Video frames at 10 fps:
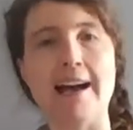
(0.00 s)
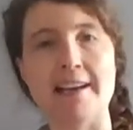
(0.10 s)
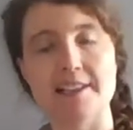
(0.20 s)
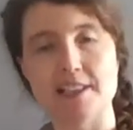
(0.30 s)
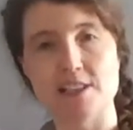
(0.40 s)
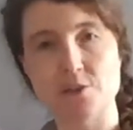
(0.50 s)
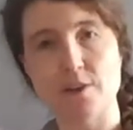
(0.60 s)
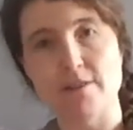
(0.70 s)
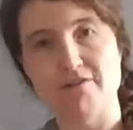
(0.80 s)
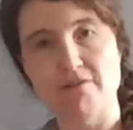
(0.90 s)
And
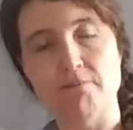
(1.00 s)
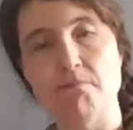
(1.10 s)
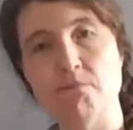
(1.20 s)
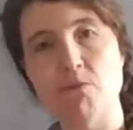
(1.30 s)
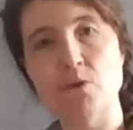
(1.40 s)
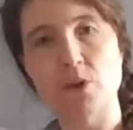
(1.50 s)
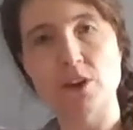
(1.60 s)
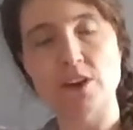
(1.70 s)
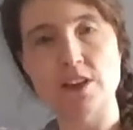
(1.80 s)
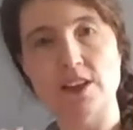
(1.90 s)
sort of
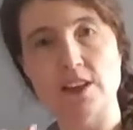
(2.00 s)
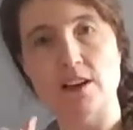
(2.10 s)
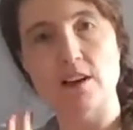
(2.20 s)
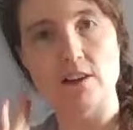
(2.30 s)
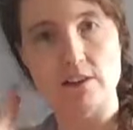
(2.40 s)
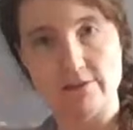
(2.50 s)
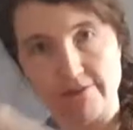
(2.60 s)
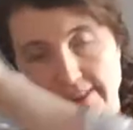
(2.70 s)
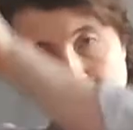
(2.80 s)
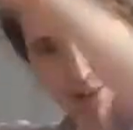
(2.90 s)
more
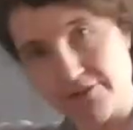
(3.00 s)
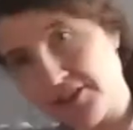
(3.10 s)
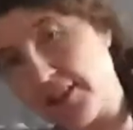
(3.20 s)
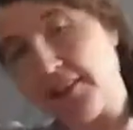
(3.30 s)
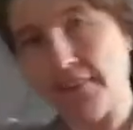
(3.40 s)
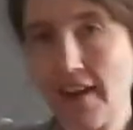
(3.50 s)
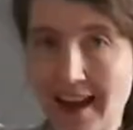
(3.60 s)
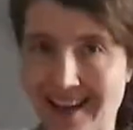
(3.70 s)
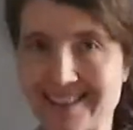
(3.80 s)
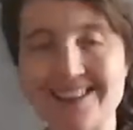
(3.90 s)
left than
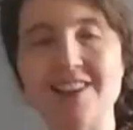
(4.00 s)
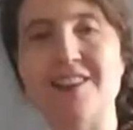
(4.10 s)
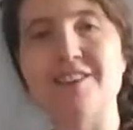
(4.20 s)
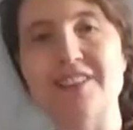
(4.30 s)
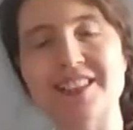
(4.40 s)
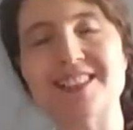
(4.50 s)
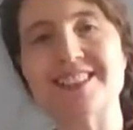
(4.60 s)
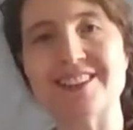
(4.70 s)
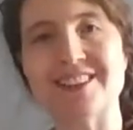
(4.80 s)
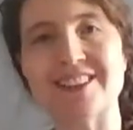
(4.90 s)
that of
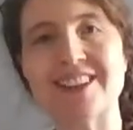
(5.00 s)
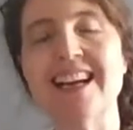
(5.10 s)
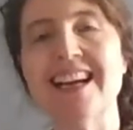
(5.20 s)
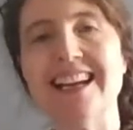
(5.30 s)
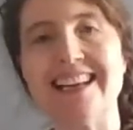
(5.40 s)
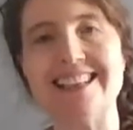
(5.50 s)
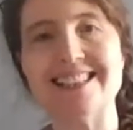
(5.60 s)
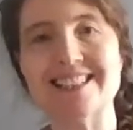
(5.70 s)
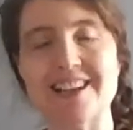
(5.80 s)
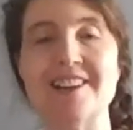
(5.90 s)
Insadong
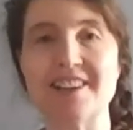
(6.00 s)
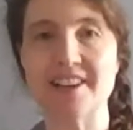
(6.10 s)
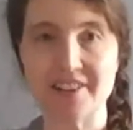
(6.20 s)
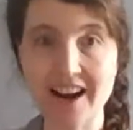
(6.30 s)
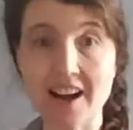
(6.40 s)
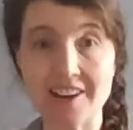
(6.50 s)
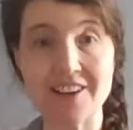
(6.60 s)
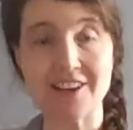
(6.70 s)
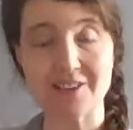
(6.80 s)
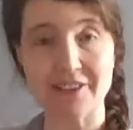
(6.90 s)
is another
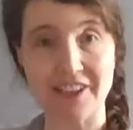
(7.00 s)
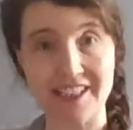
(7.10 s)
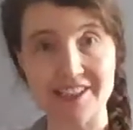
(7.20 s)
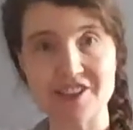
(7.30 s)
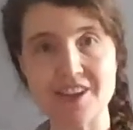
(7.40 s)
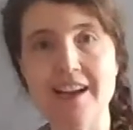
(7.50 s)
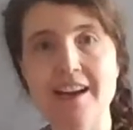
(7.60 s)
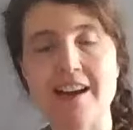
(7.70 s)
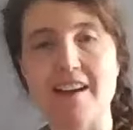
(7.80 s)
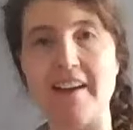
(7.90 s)
hanok village.
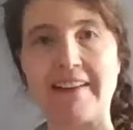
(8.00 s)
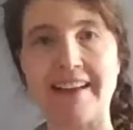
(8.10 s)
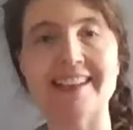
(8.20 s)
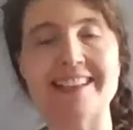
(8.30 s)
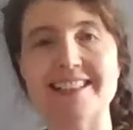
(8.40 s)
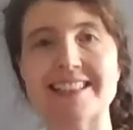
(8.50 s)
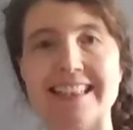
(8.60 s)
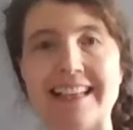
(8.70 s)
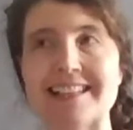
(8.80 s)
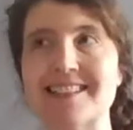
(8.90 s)
And
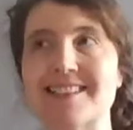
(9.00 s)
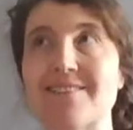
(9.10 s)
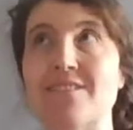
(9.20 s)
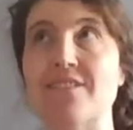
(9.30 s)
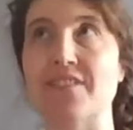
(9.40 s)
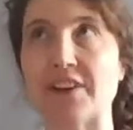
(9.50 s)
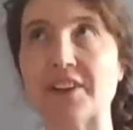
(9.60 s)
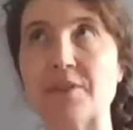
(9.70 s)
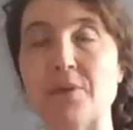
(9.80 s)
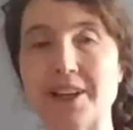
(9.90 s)
it's
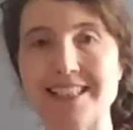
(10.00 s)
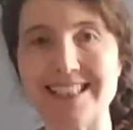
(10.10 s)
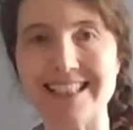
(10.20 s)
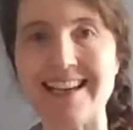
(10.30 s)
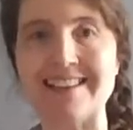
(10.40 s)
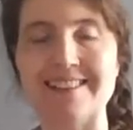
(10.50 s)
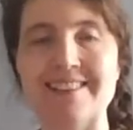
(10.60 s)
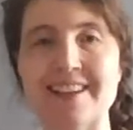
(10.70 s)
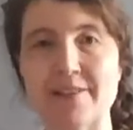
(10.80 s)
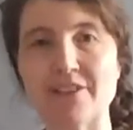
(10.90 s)
very windy
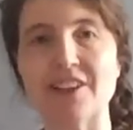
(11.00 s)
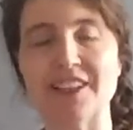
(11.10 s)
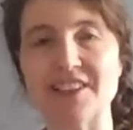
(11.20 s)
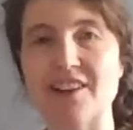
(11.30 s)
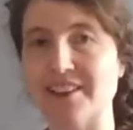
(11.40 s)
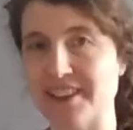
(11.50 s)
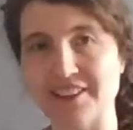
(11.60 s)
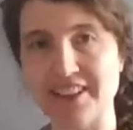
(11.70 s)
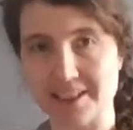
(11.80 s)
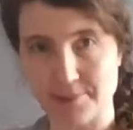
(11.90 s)
and definitely not
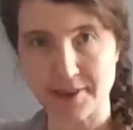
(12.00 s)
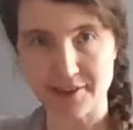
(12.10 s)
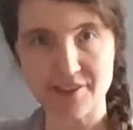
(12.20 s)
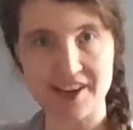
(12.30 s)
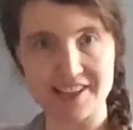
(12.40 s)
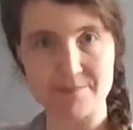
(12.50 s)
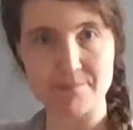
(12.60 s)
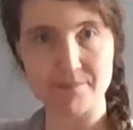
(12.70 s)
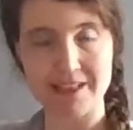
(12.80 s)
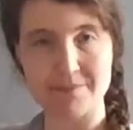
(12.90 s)
nearly as prettified
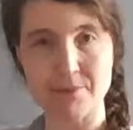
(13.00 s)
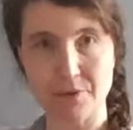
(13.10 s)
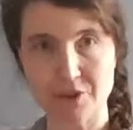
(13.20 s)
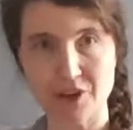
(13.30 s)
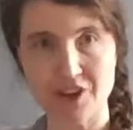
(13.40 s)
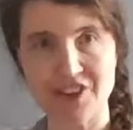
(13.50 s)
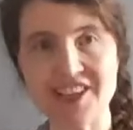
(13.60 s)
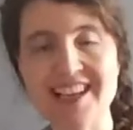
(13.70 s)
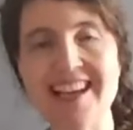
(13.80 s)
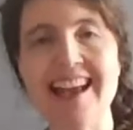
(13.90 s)
as
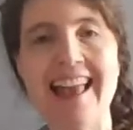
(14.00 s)
Bukchon.